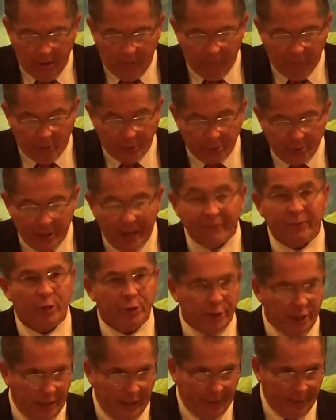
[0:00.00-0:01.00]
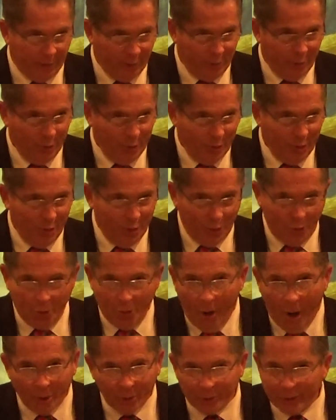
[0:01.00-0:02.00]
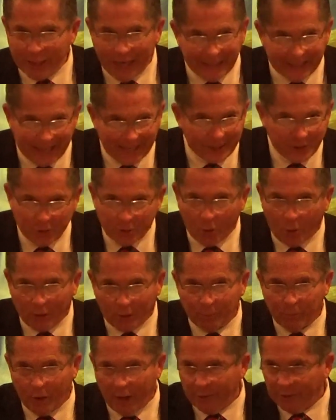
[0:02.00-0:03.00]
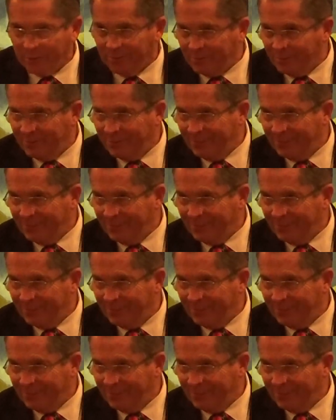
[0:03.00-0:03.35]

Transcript: verse seventeen. You ought to take that sword, brother.